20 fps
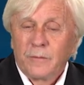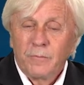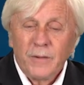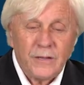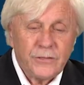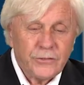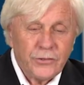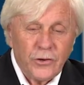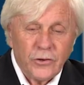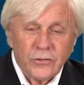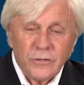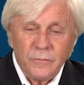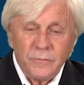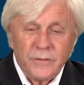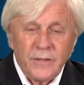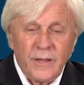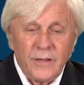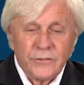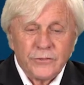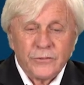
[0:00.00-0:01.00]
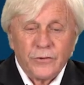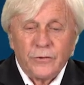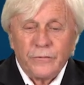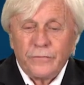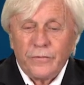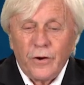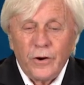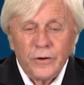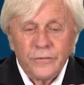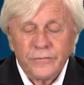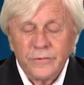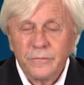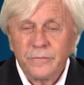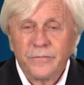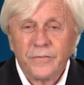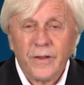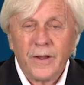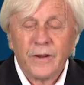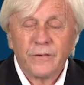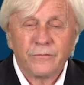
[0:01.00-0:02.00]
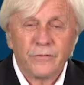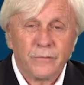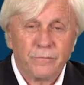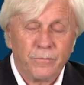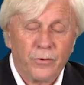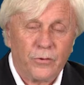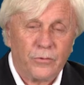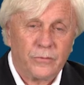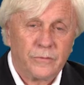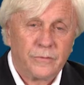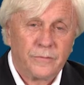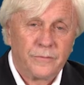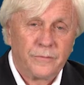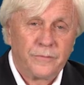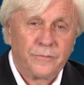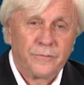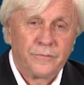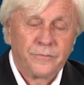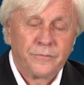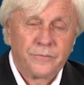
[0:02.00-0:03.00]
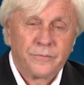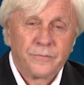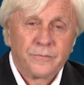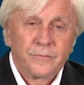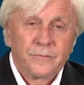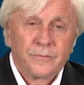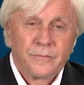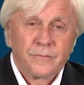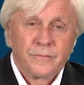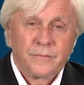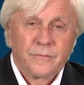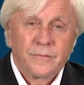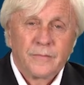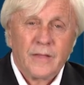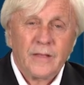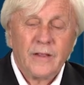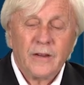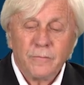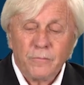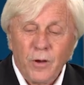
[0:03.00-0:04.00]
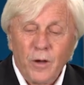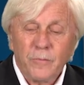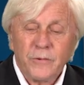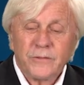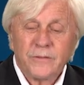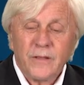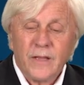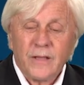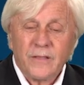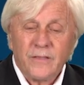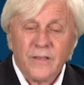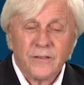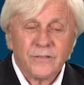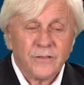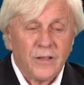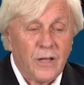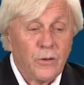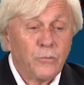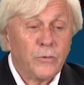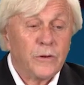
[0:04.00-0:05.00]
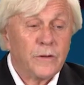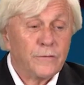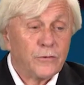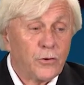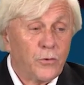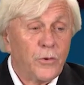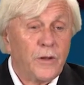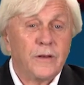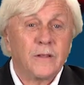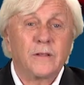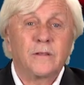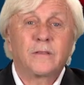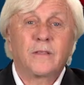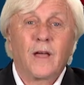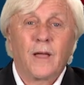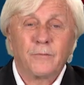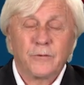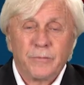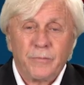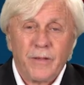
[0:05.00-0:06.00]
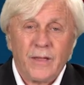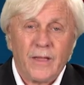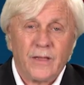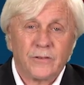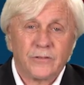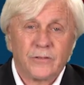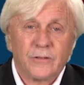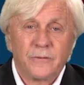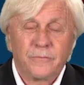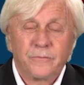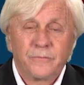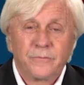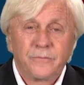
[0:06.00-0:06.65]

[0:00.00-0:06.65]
My circumstances are far from favorable. And in moments like this, I would have quit in times past.